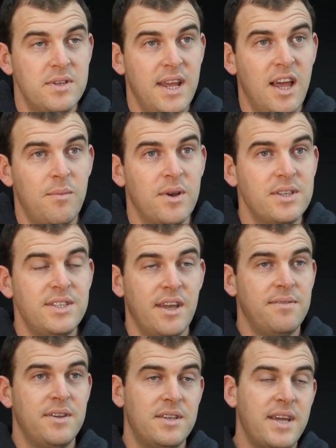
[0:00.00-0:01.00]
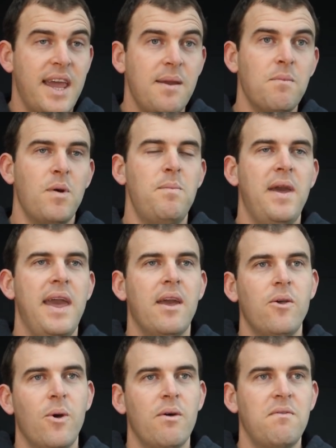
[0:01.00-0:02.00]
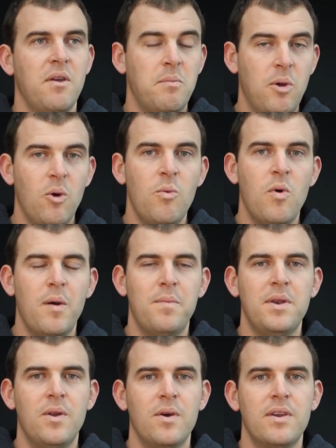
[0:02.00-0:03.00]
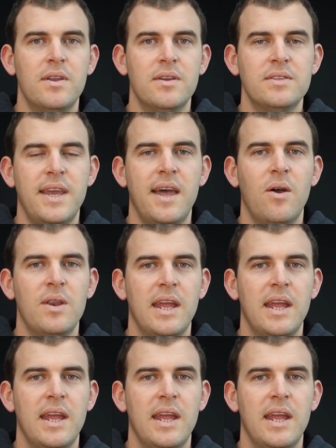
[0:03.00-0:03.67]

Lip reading: tell myself to take my pack off and pull my binoculars out